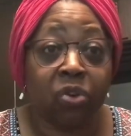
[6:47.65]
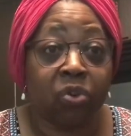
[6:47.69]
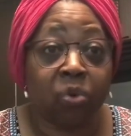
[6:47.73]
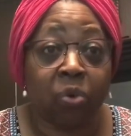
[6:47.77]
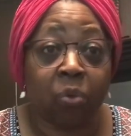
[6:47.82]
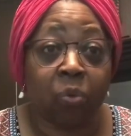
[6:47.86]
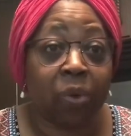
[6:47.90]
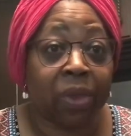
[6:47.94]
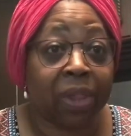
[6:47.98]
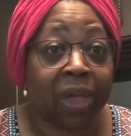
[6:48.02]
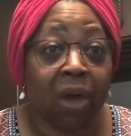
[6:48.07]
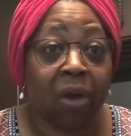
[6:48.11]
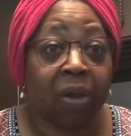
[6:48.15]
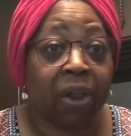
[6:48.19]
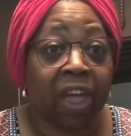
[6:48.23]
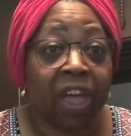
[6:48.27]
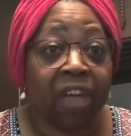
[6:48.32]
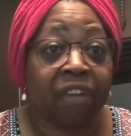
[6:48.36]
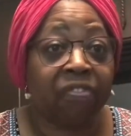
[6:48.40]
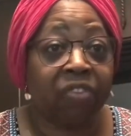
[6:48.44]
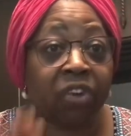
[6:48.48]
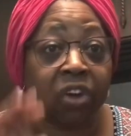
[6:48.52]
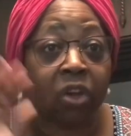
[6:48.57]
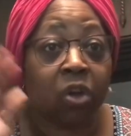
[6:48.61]
do it without
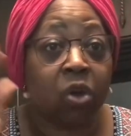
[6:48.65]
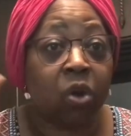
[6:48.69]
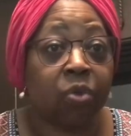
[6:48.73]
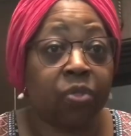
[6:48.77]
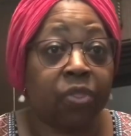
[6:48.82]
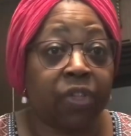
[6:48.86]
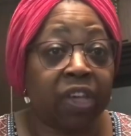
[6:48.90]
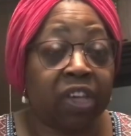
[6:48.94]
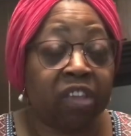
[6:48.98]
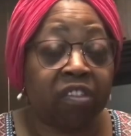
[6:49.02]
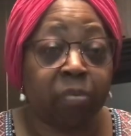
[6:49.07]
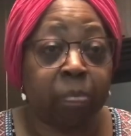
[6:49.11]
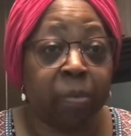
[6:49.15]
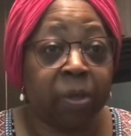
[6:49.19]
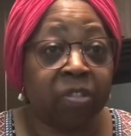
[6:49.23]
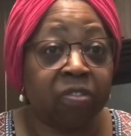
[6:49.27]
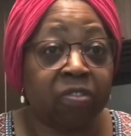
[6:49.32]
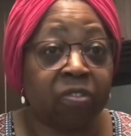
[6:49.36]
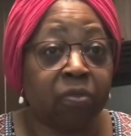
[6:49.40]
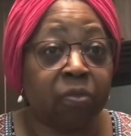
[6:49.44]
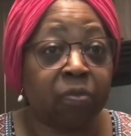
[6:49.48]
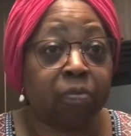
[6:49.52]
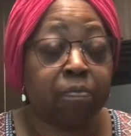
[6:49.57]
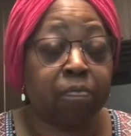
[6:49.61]
having to go the
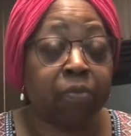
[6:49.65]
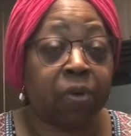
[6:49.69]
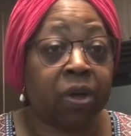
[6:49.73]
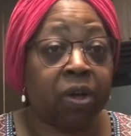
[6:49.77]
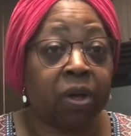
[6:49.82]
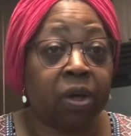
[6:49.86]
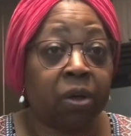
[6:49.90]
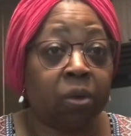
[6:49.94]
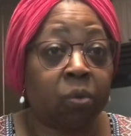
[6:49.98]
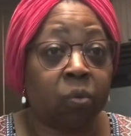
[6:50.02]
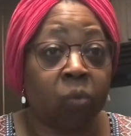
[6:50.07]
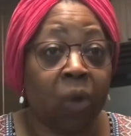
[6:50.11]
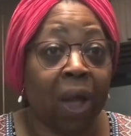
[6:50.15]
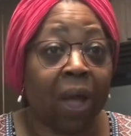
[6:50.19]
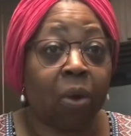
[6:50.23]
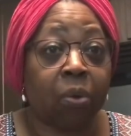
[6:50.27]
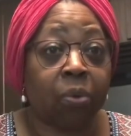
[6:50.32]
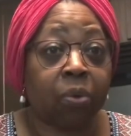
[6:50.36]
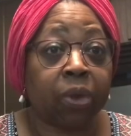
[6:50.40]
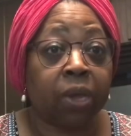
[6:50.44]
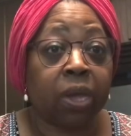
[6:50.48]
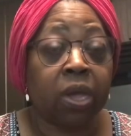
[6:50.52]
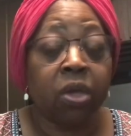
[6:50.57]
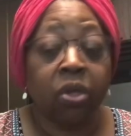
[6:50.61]
expensive uh, route